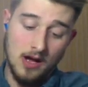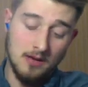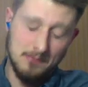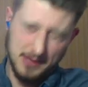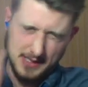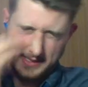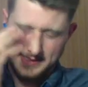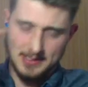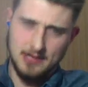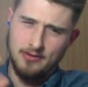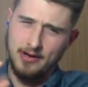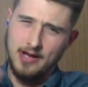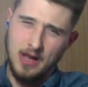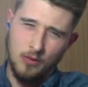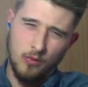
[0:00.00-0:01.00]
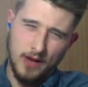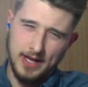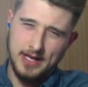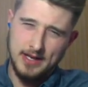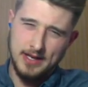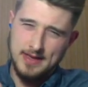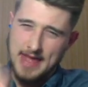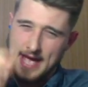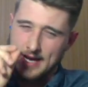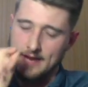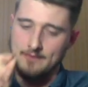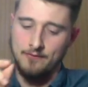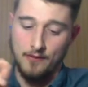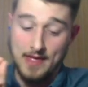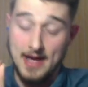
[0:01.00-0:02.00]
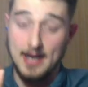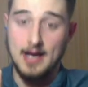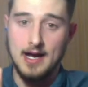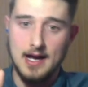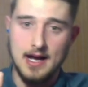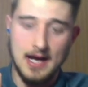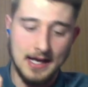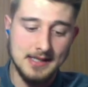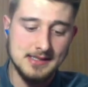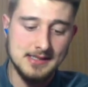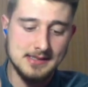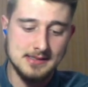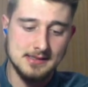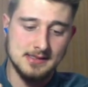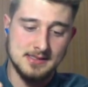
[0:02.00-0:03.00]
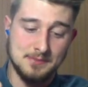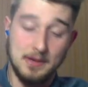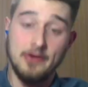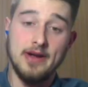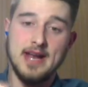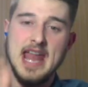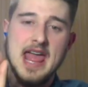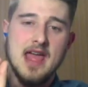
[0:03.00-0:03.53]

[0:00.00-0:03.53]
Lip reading: but considering I waited for that Ice Spirit